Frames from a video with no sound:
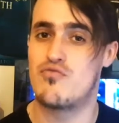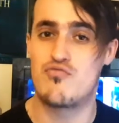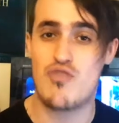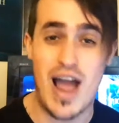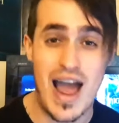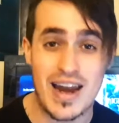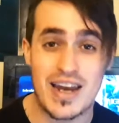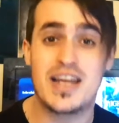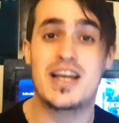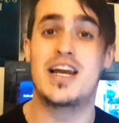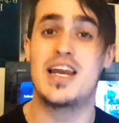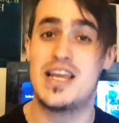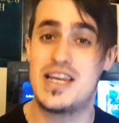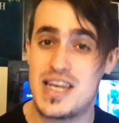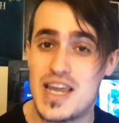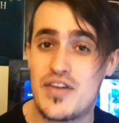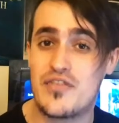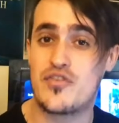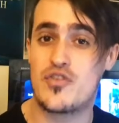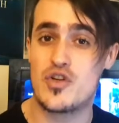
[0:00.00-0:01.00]
radically
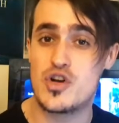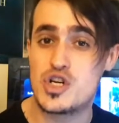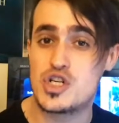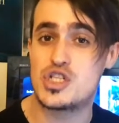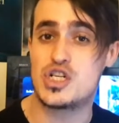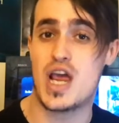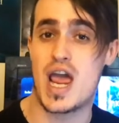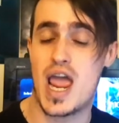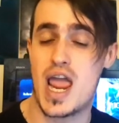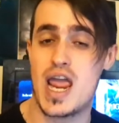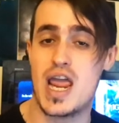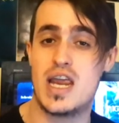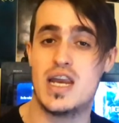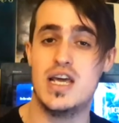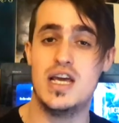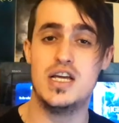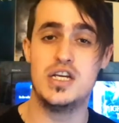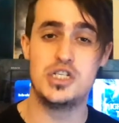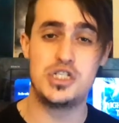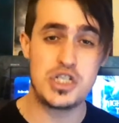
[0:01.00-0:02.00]
different shade
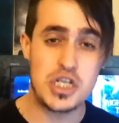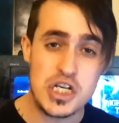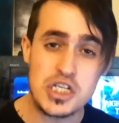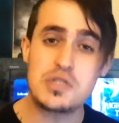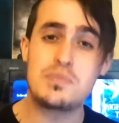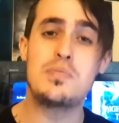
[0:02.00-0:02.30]
just